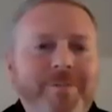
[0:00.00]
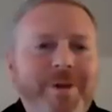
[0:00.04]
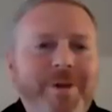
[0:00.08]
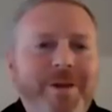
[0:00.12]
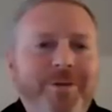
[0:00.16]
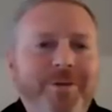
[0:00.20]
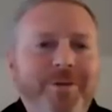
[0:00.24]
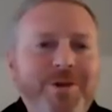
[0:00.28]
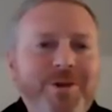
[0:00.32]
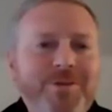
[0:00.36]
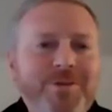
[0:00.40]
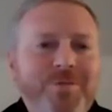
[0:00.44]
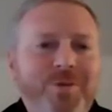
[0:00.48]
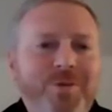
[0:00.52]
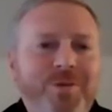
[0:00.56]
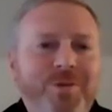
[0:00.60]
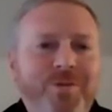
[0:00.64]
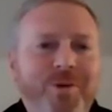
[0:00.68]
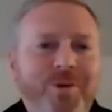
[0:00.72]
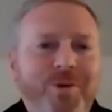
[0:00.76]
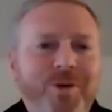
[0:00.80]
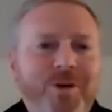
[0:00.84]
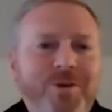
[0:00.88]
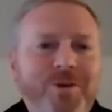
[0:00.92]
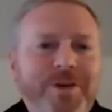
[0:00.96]
been in Greensboro
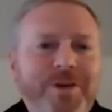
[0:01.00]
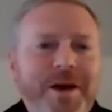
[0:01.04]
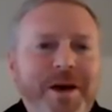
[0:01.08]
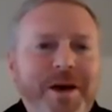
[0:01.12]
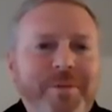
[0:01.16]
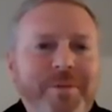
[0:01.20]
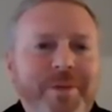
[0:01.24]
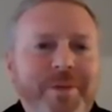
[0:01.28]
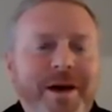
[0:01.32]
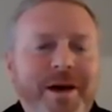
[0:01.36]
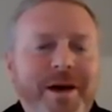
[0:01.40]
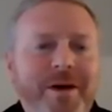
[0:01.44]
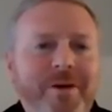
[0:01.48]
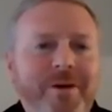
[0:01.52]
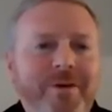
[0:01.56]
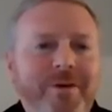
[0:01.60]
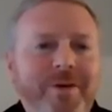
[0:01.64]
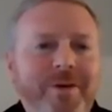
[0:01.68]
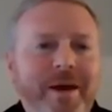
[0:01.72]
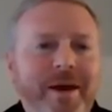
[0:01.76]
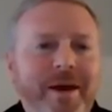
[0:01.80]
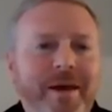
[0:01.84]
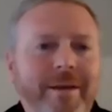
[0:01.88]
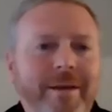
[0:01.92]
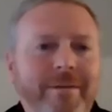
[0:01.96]
for a long time now
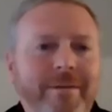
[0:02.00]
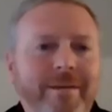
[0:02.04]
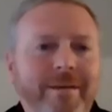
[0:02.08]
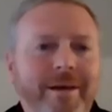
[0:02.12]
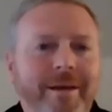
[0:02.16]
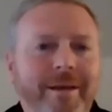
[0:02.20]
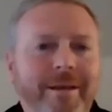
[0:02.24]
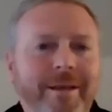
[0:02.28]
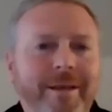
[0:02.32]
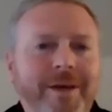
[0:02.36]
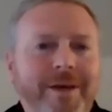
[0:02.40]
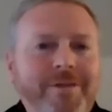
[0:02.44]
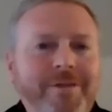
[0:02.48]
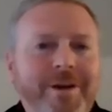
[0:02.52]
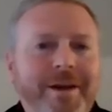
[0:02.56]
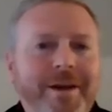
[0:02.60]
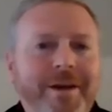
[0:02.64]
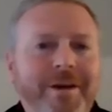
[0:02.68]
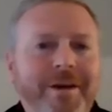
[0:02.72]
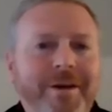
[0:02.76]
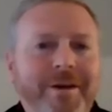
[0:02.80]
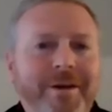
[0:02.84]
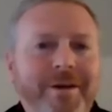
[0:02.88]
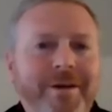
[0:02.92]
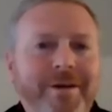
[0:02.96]
and love it
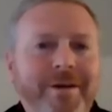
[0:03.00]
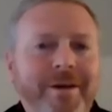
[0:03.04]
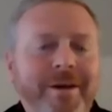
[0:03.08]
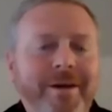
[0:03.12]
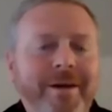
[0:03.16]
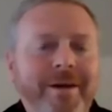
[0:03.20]
here.